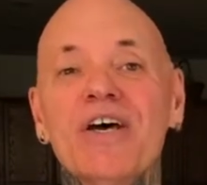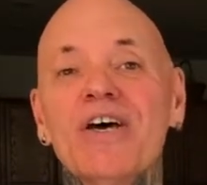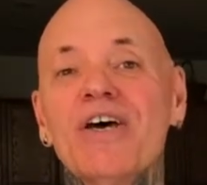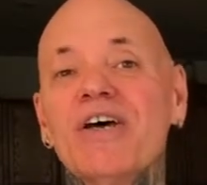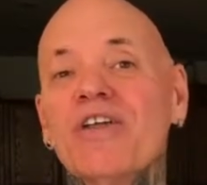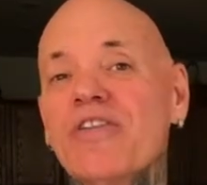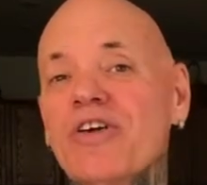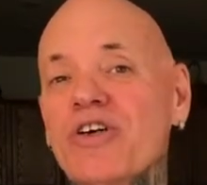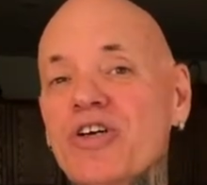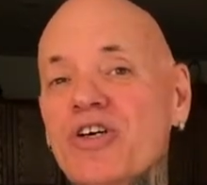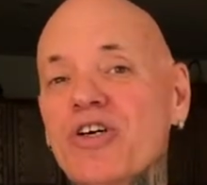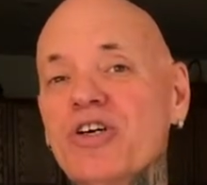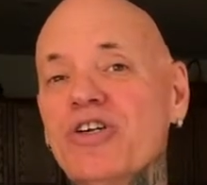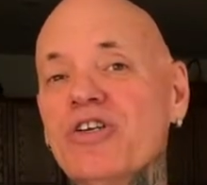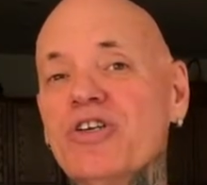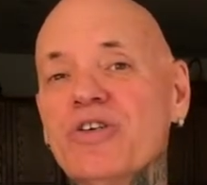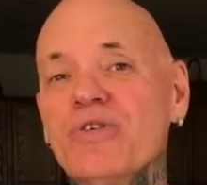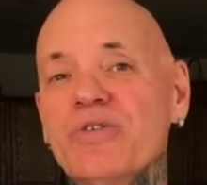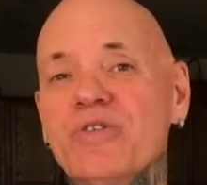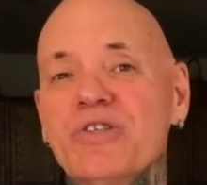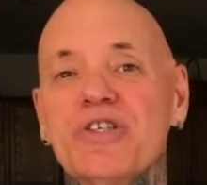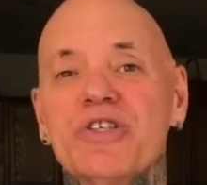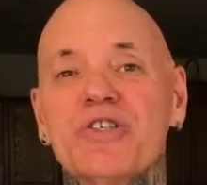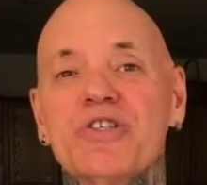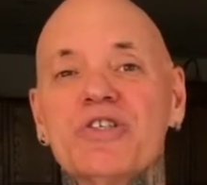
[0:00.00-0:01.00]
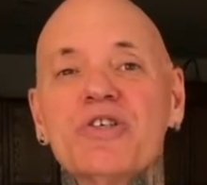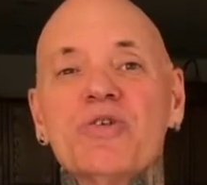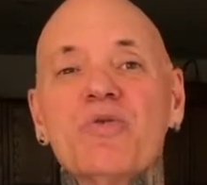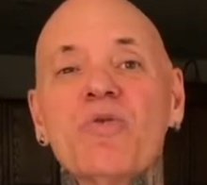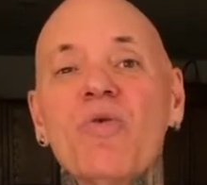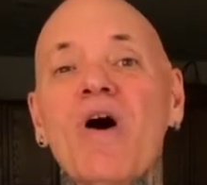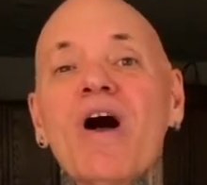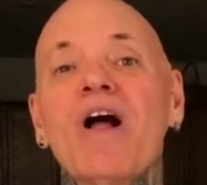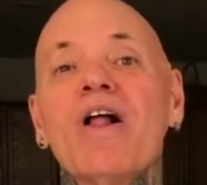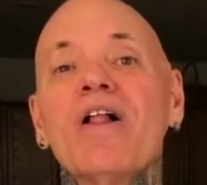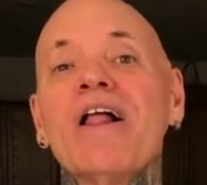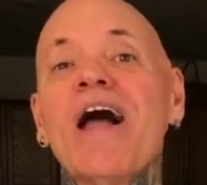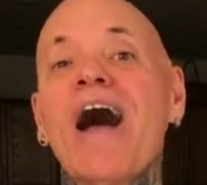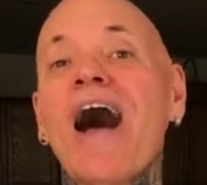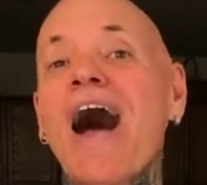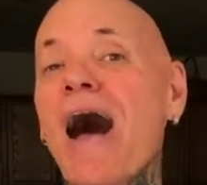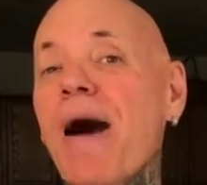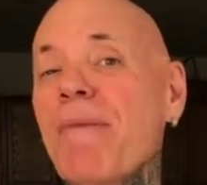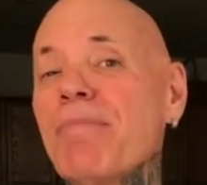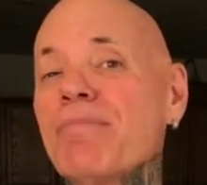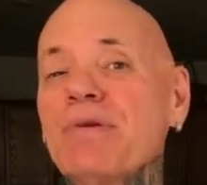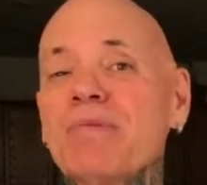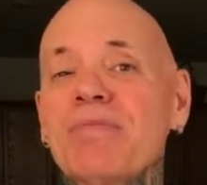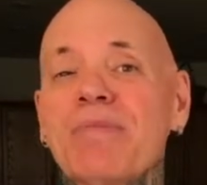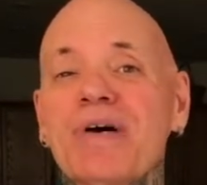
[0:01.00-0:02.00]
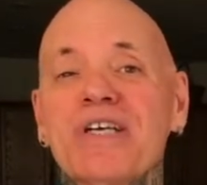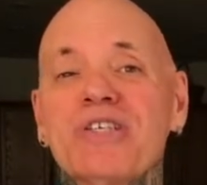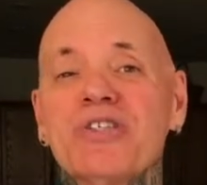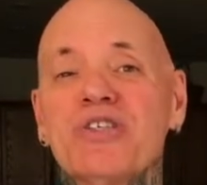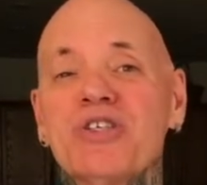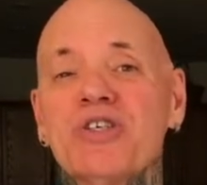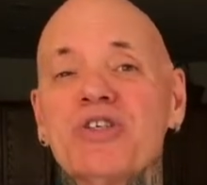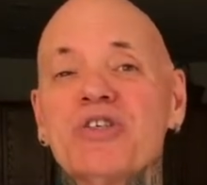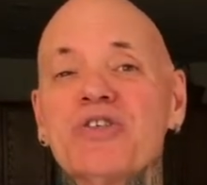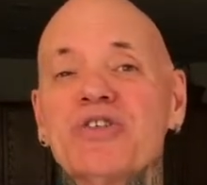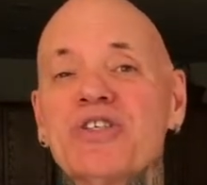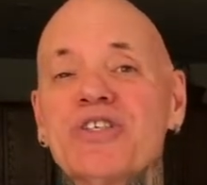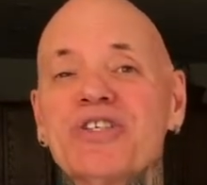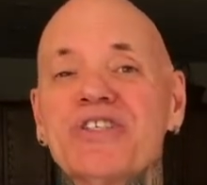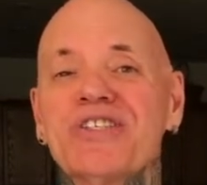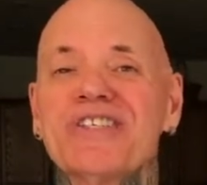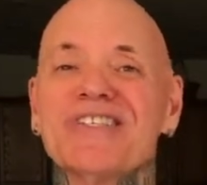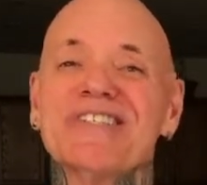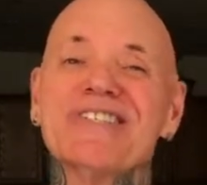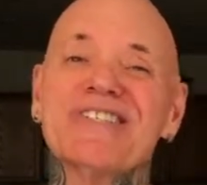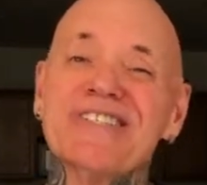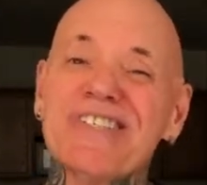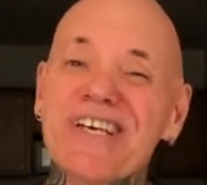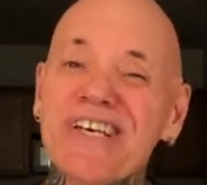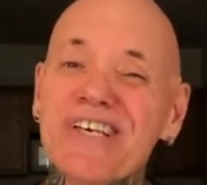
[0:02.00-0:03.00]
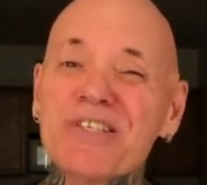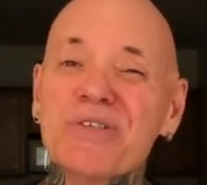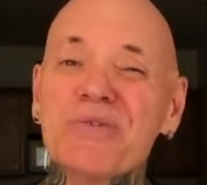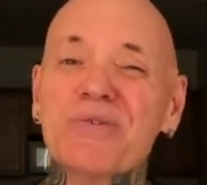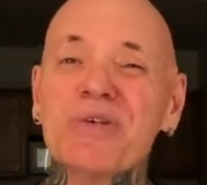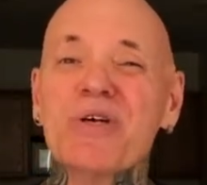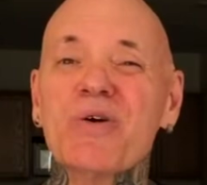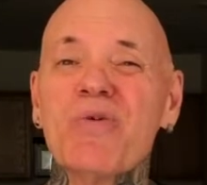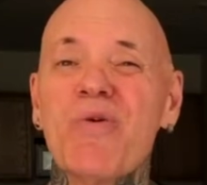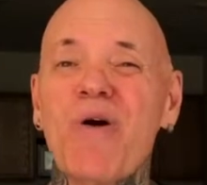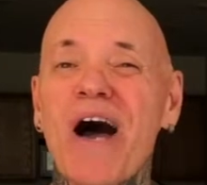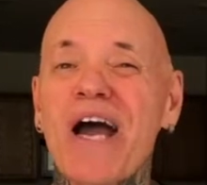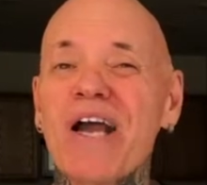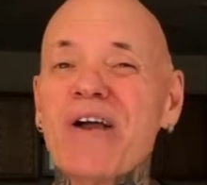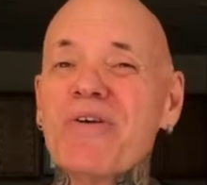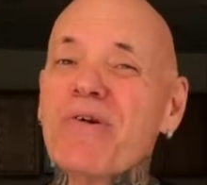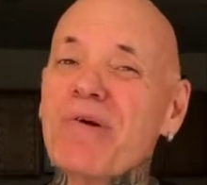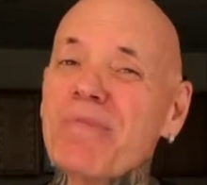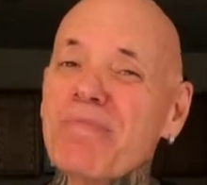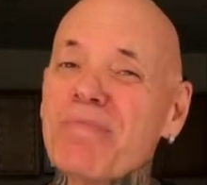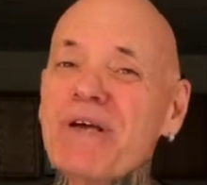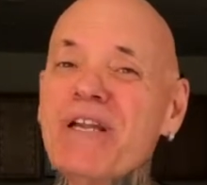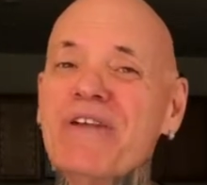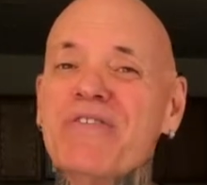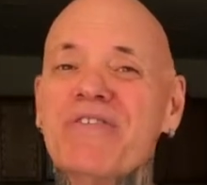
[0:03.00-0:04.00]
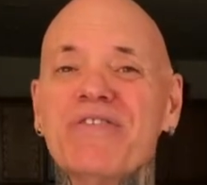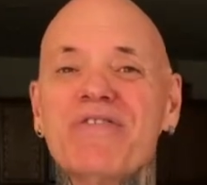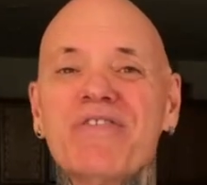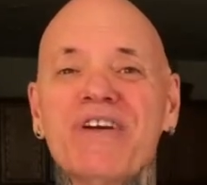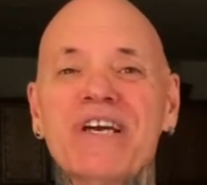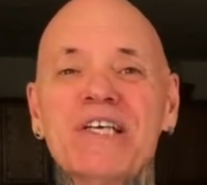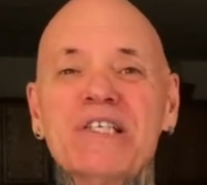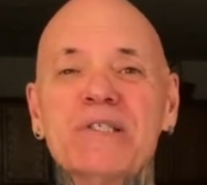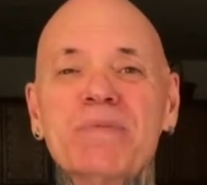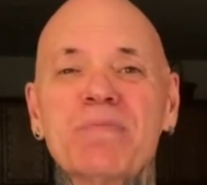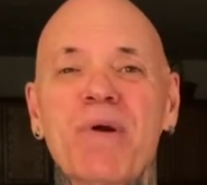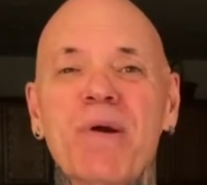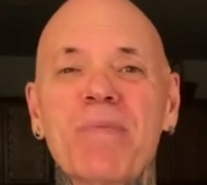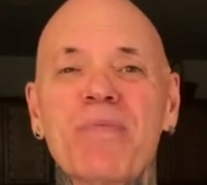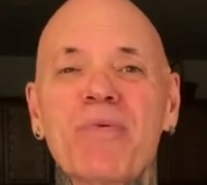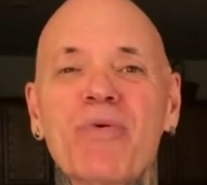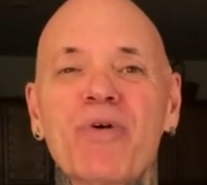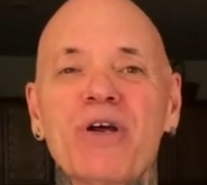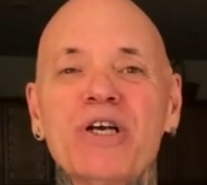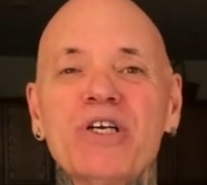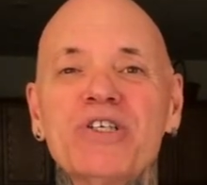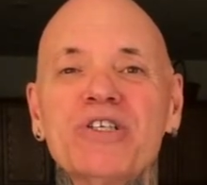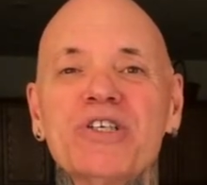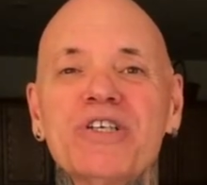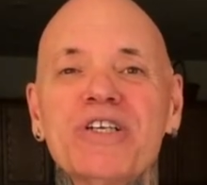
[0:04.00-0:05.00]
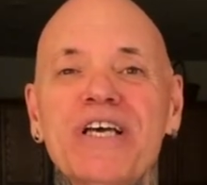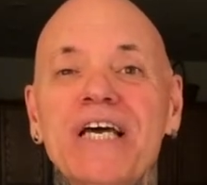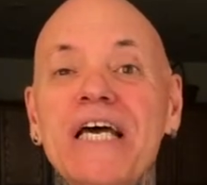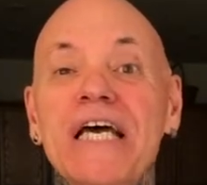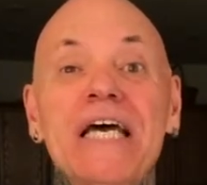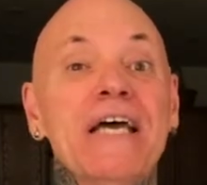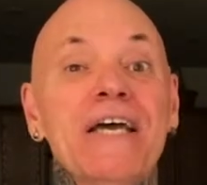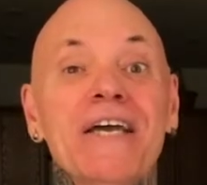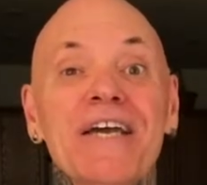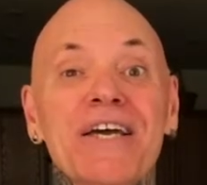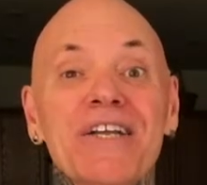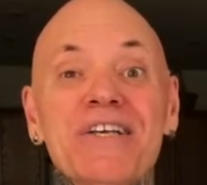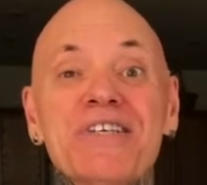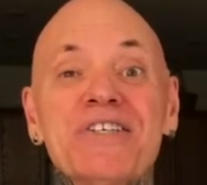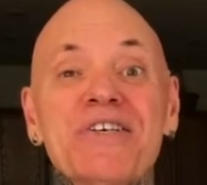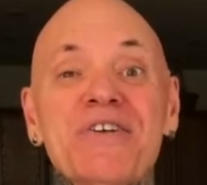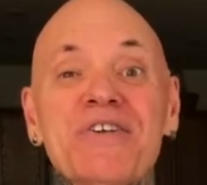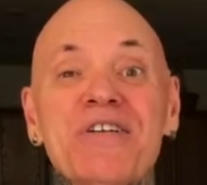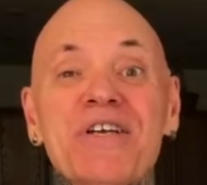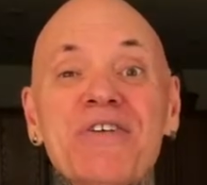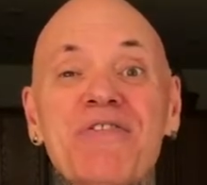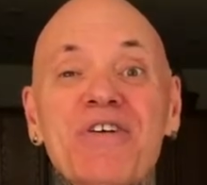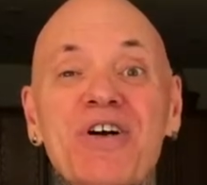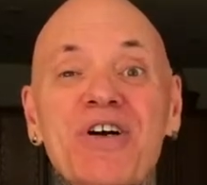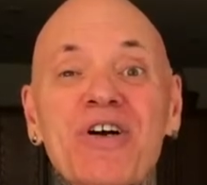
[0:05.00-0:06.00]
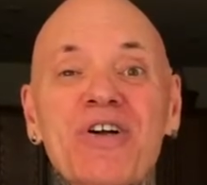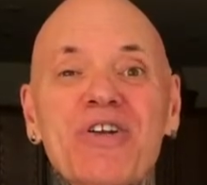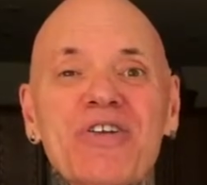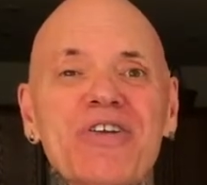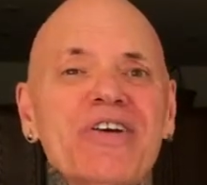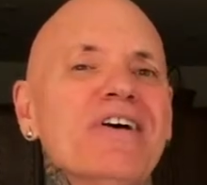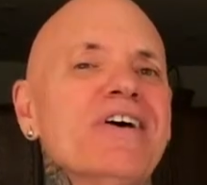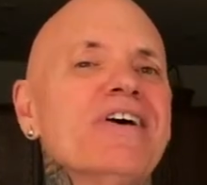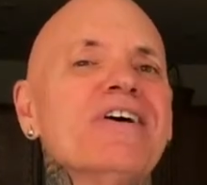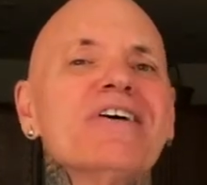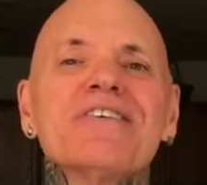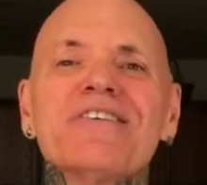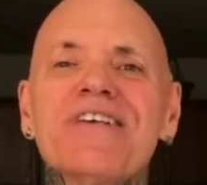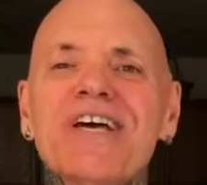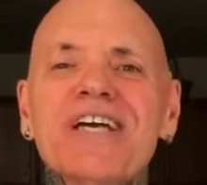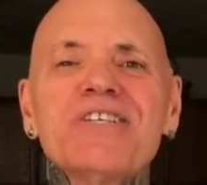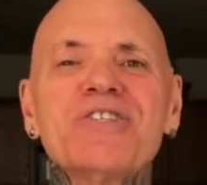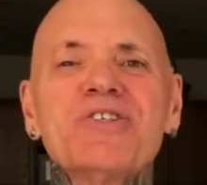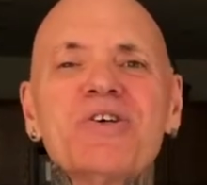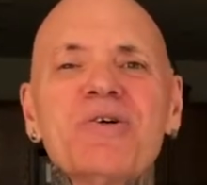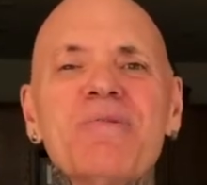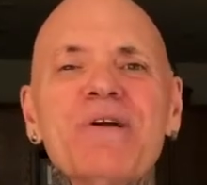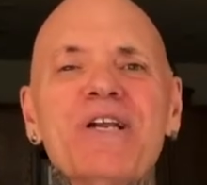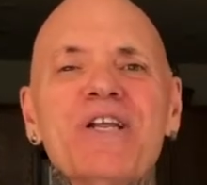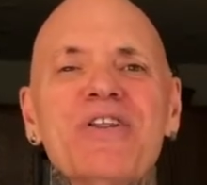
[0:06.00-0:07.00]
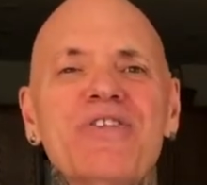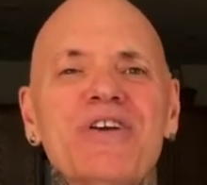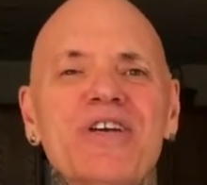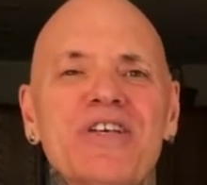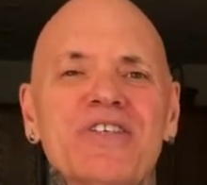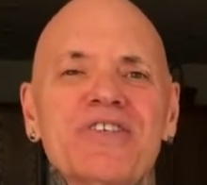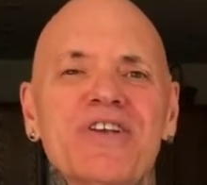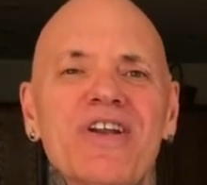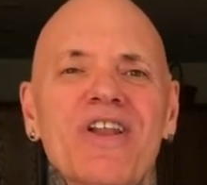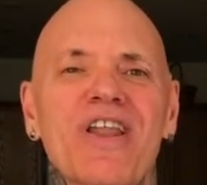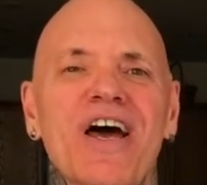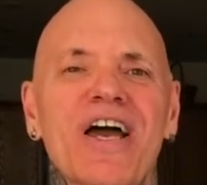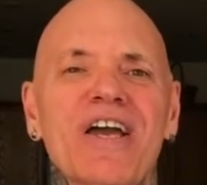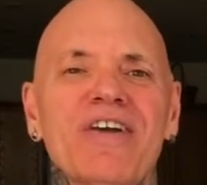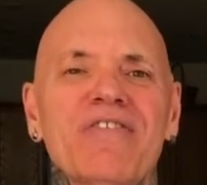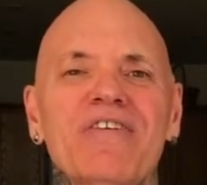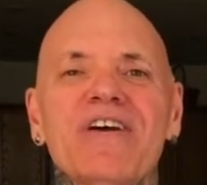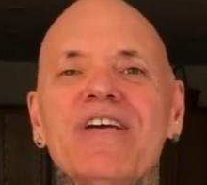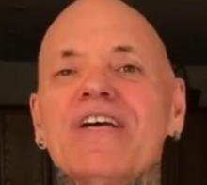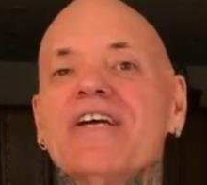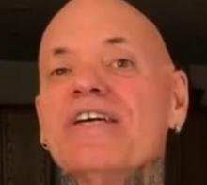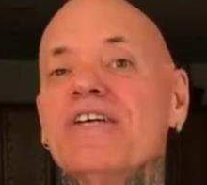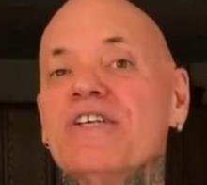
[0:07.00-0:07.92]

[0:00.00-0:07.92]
The good news is that while optimizing your success does require a bit of advanced preparation, it isn't difficult. It's like so many things in life.